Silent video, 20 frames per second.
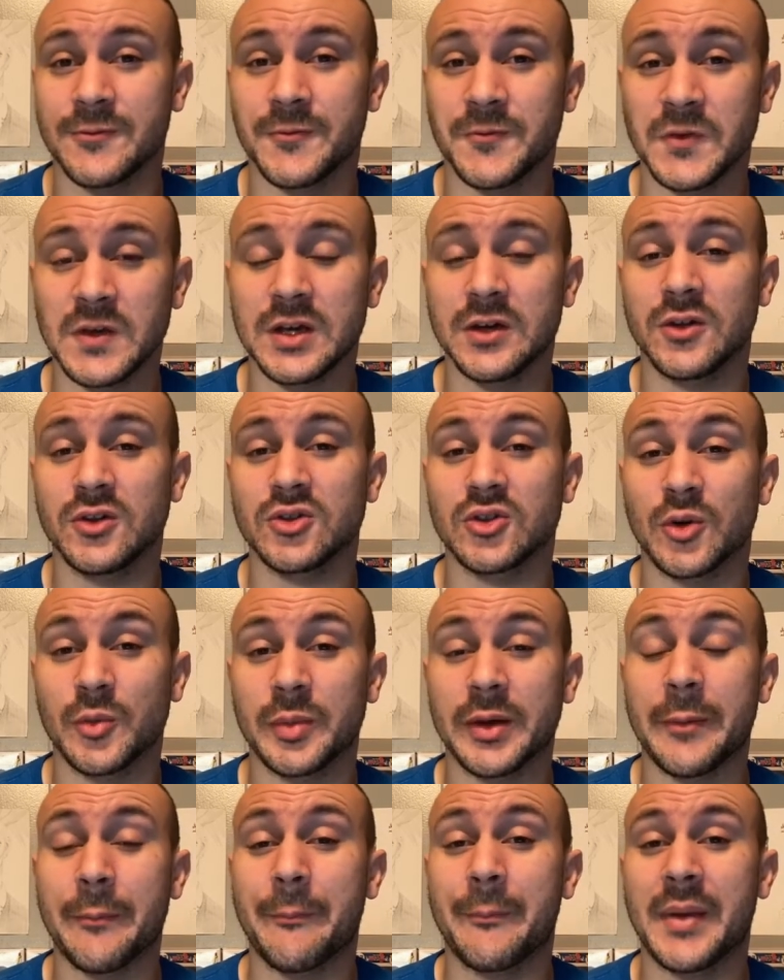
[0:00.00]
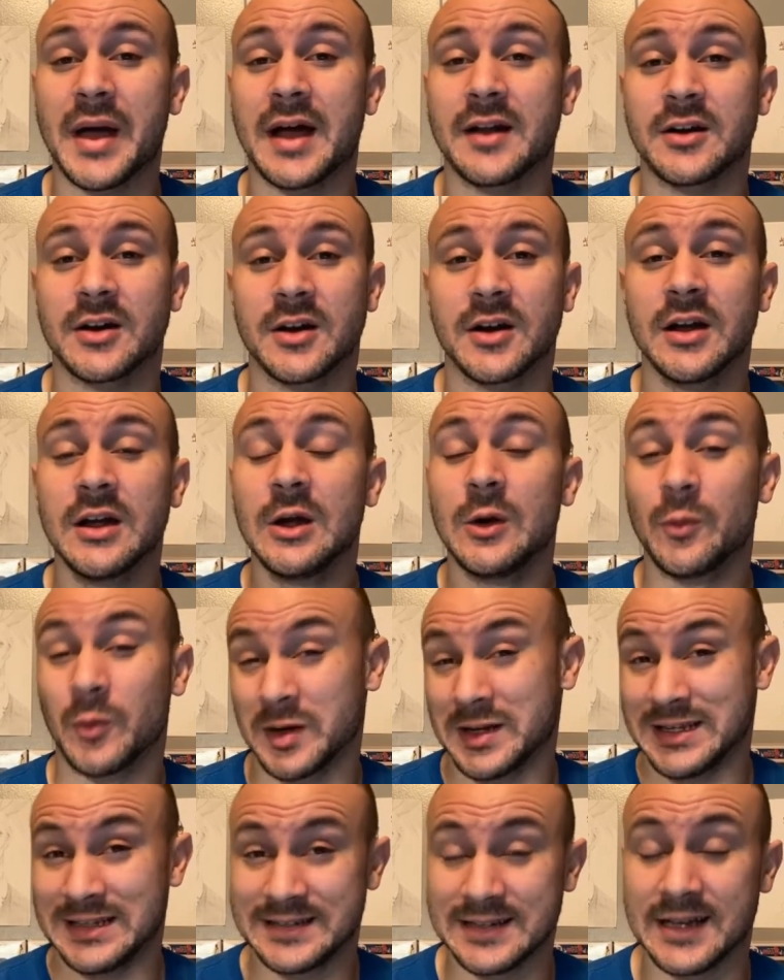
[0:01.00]
feel a little bit better when
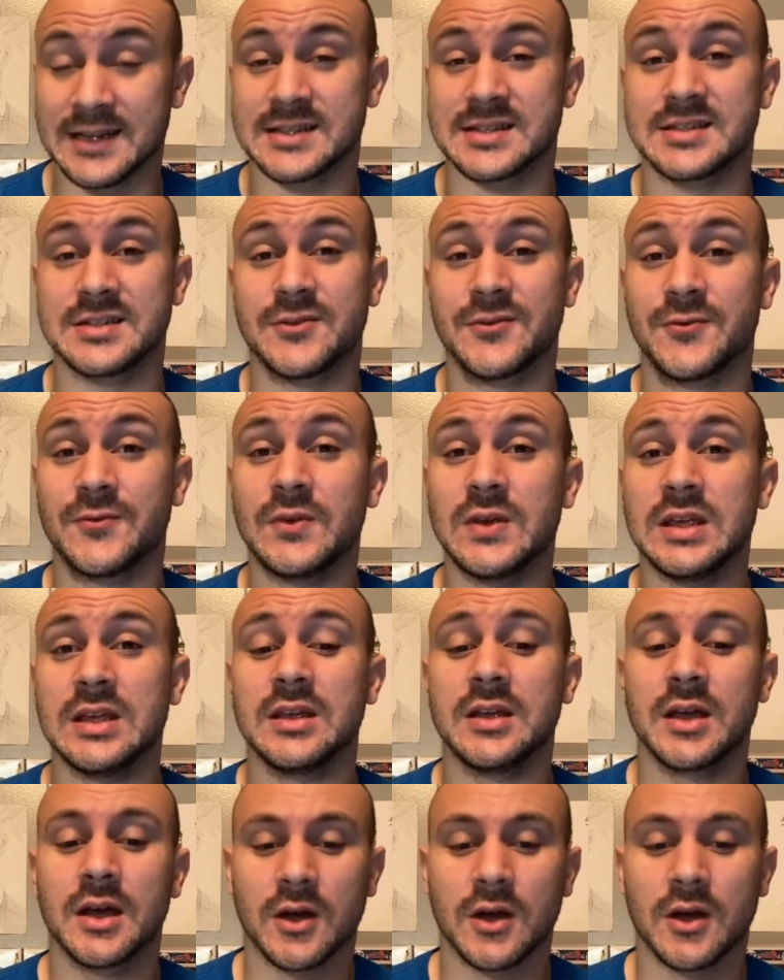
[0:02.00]
he does defeat